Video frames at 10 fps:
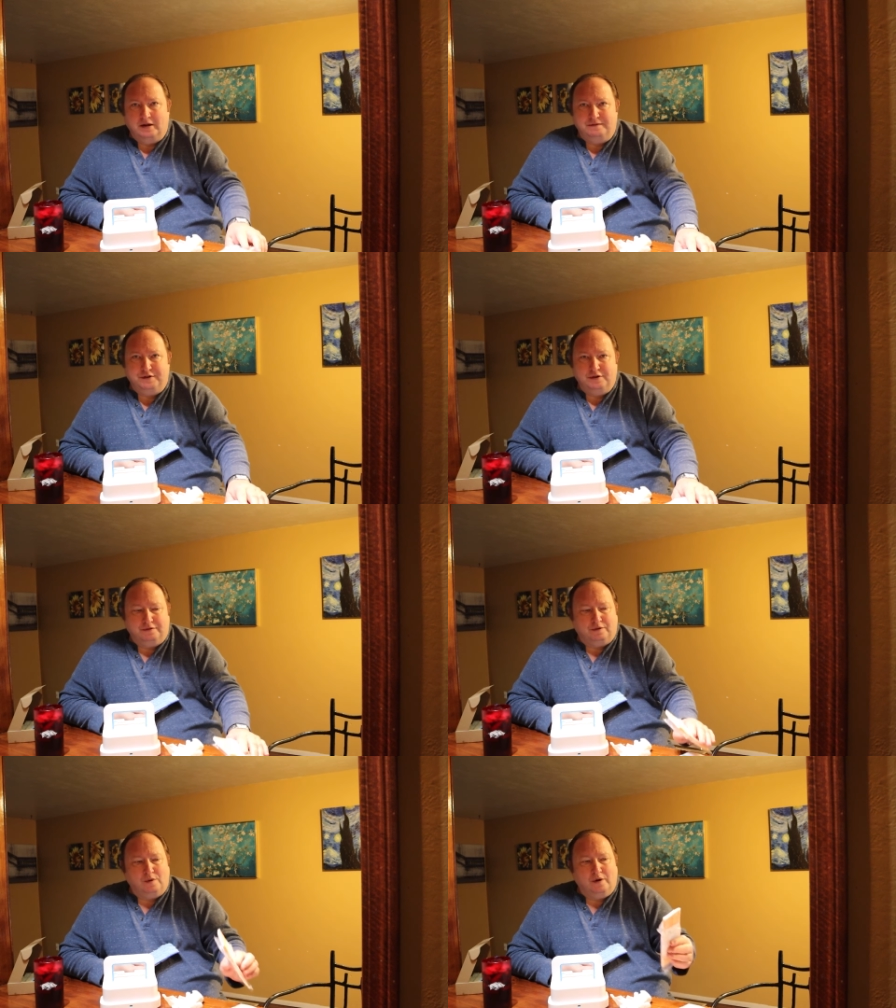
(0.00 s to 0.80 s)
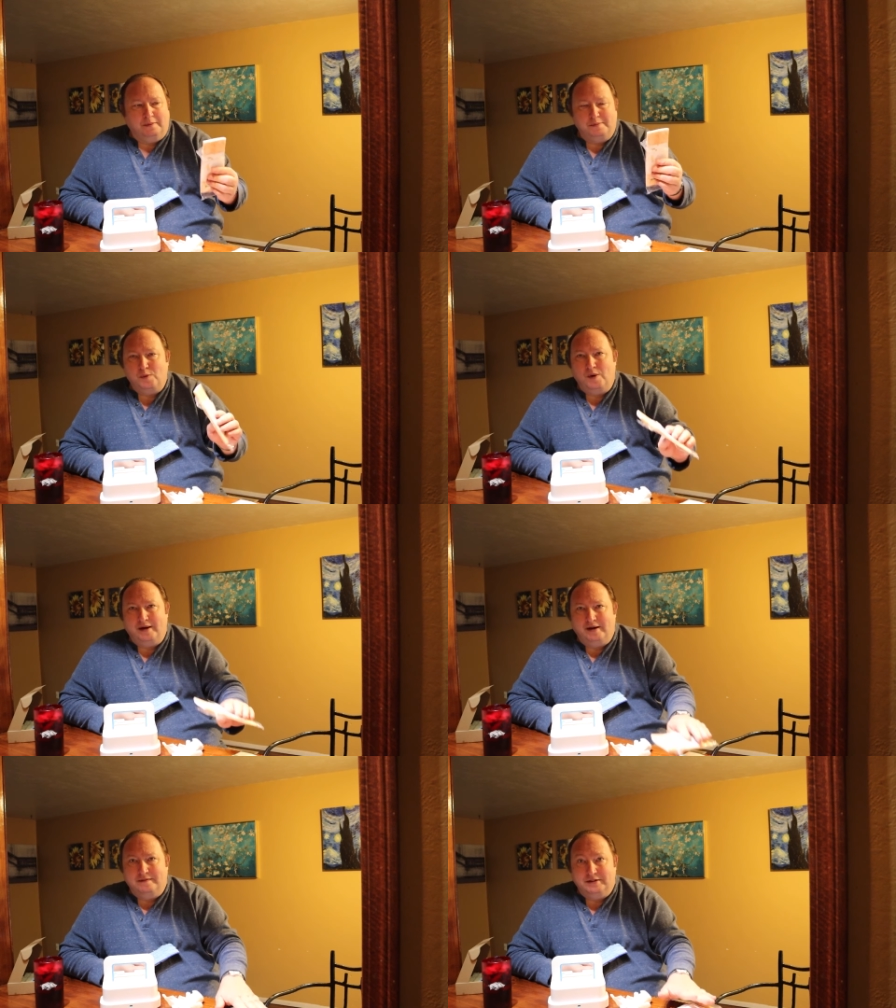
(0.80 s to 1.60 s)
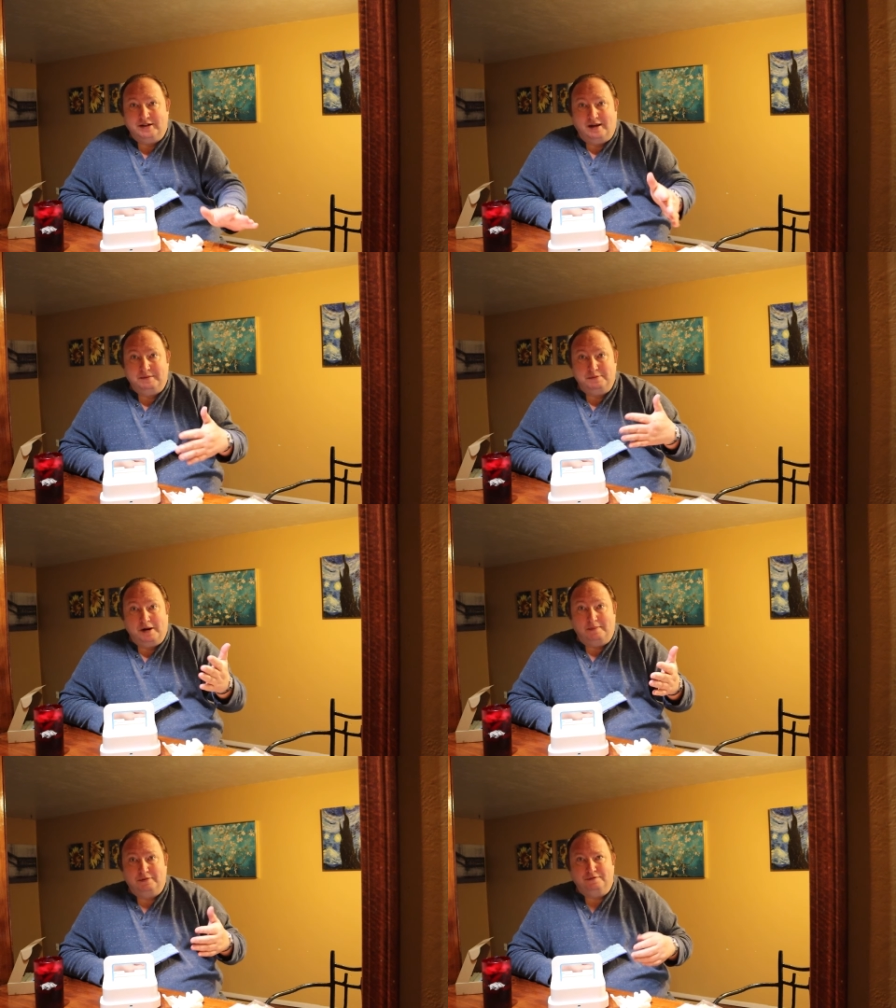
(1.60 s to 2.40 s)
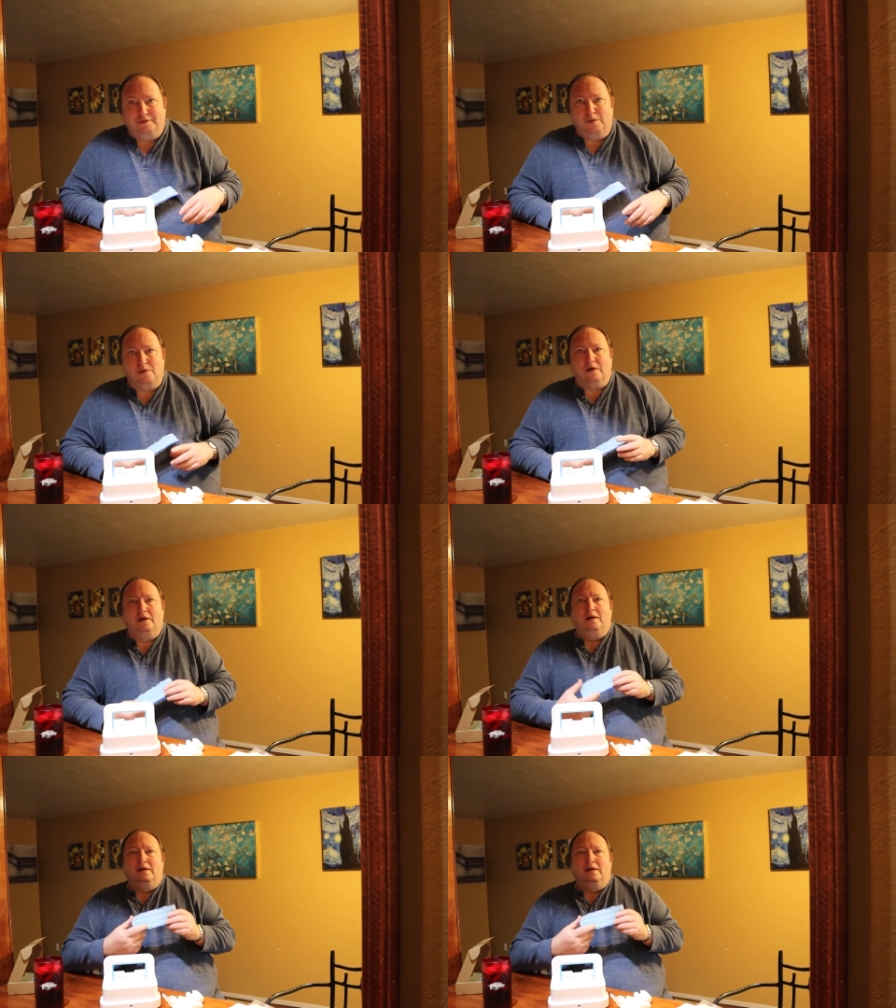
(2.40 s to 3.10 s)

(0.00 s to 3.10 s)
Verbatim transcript: if you're throwing them away every time you mop the floor.